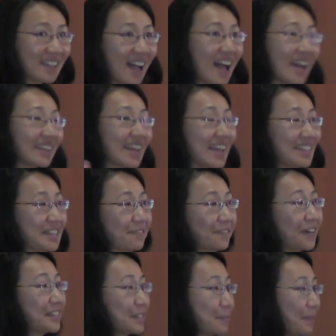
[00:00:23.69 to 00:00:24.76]
Scott as the
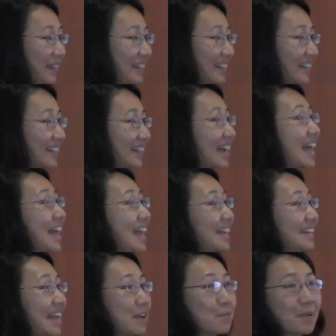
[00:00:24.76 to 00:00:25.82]
first speaker,
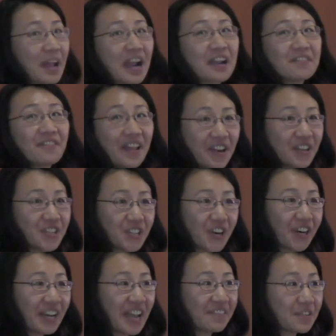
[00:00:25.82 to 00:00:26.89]
then we are very
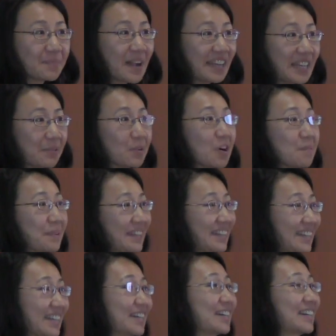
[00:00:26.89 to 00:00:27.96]
sure everybody will
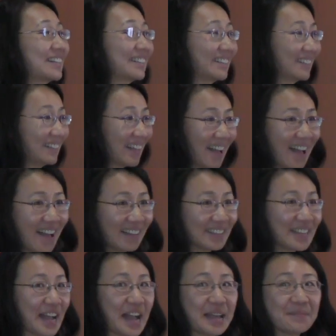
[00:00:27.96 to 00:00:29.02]
be here
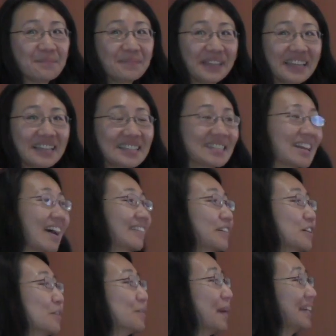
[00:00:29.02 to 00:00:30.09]
on time because
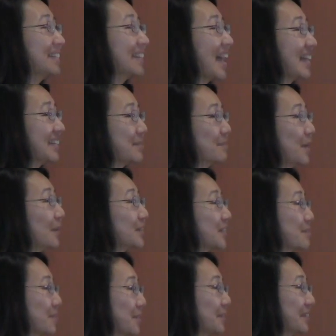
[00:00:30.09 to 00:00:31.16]
Scott always has the
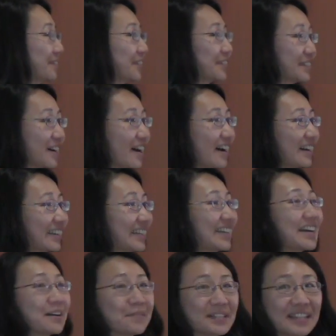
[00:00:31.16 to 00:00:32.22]
most beautiful talk
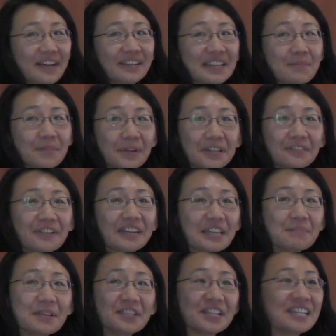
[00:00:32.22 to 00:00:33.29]
with all the beautiful
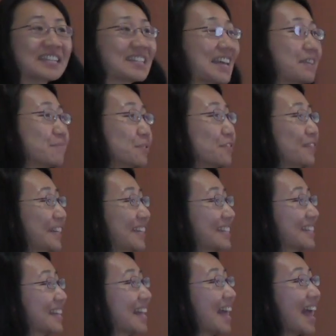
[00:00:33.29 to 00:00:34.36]
images and
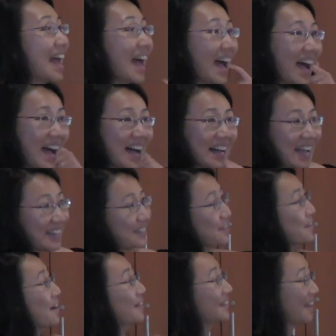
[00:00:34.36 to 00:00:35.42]
movies. As
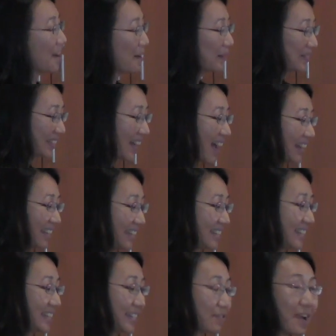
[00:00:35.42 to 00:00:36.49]
you all know, Scott
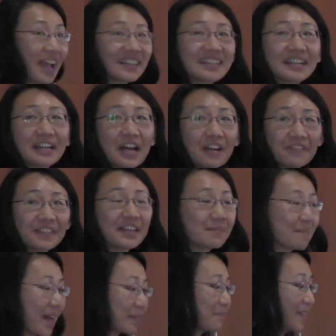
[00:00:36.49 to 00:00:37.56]
is the director of
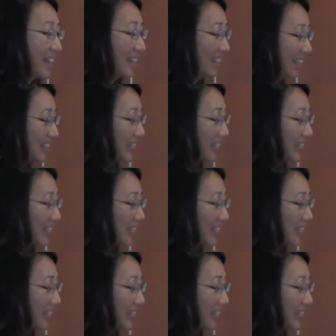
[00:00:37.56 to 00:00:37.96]
the Beckman